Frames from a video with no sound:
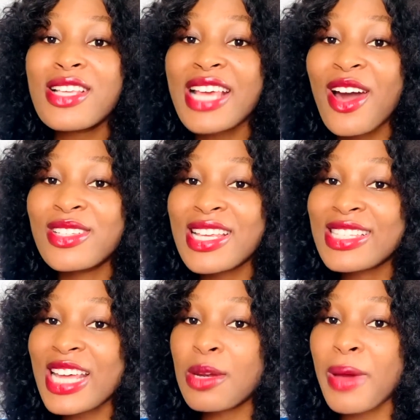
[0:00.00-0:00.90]
I
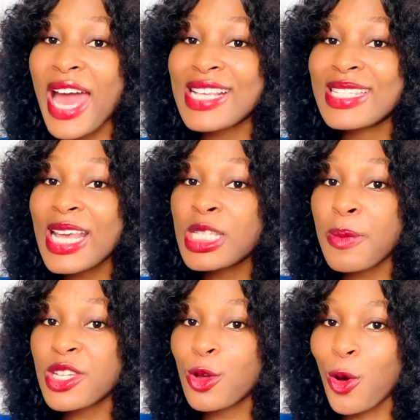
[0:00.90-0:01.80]
understand my
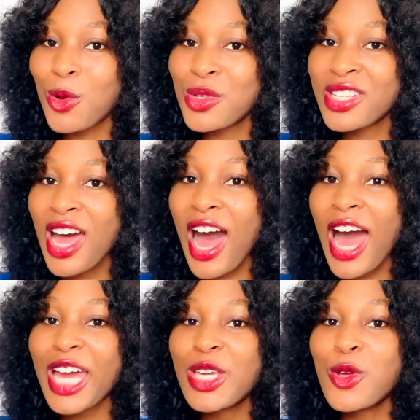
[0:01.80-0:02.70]
assessment goals, I
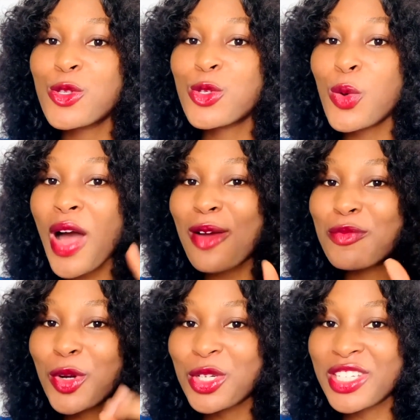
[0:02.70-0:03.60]
use two
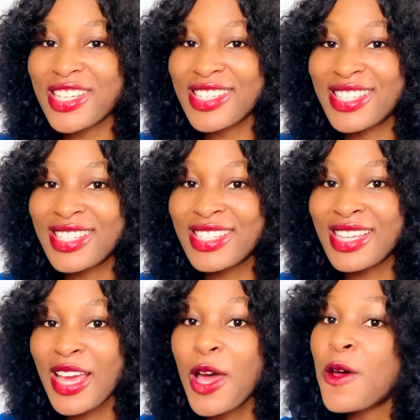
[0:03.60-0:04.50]
approaches:
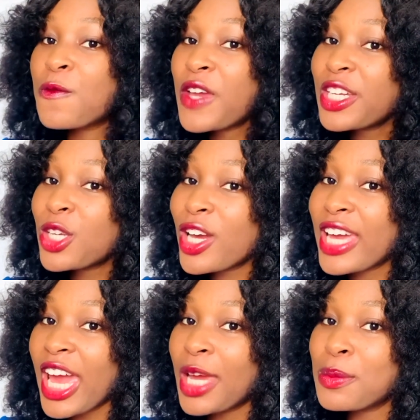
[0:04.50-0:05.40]
video
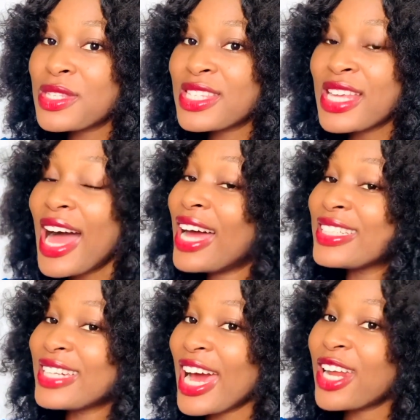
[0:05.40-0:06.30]
games and
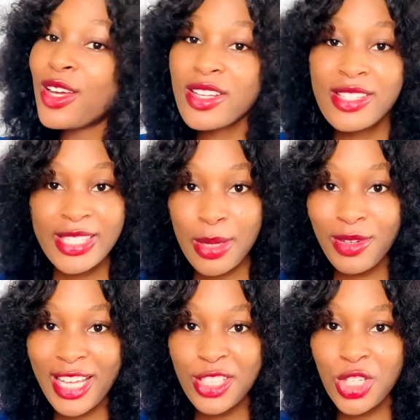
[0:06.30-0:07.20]
dialogue
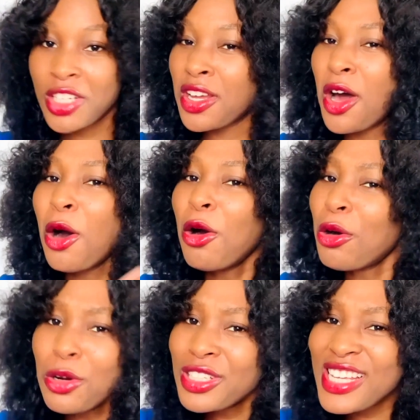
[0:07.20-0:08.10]
simulation. Who
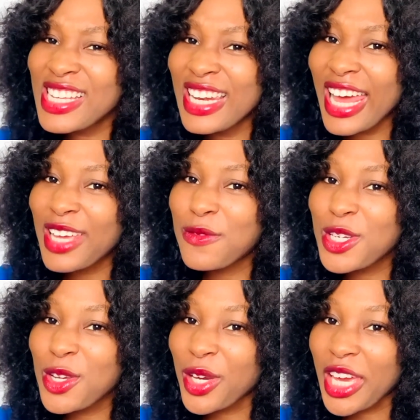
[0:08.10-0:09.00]
doesn't like
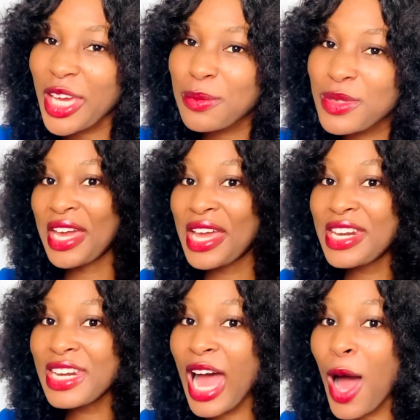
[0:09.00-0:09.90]
video games?
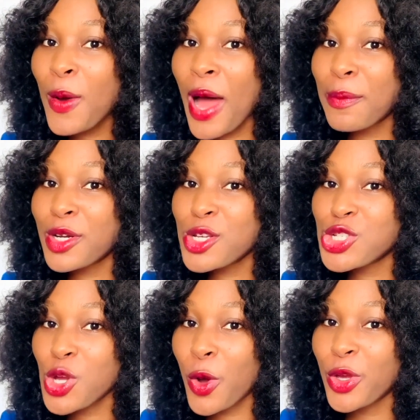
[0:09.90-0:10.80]
Now I'm going to show
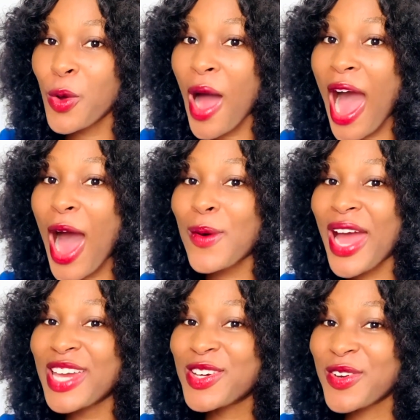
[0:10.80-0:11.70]
you how I
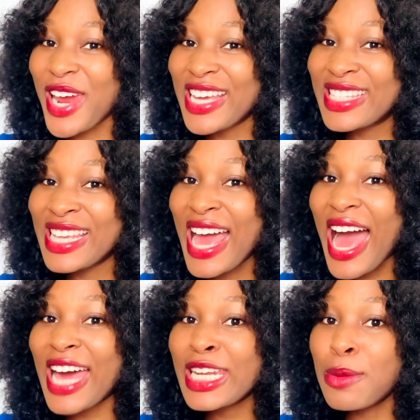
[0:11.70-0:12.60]
create and
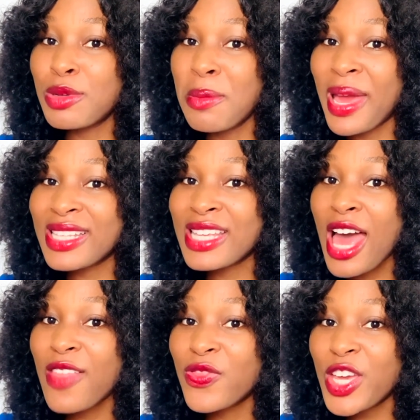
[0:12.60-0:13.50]
implement
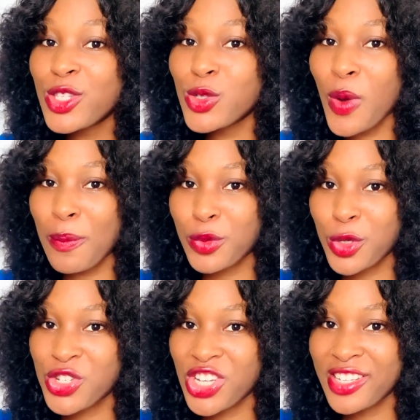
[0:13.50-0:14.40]
these two
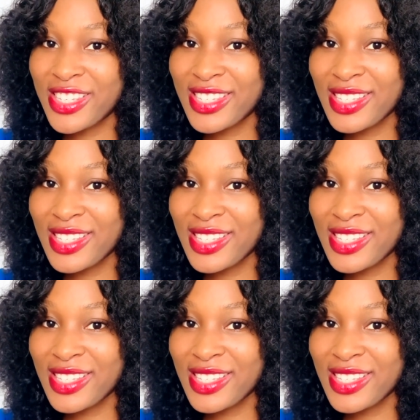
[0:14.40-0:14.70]
approaches.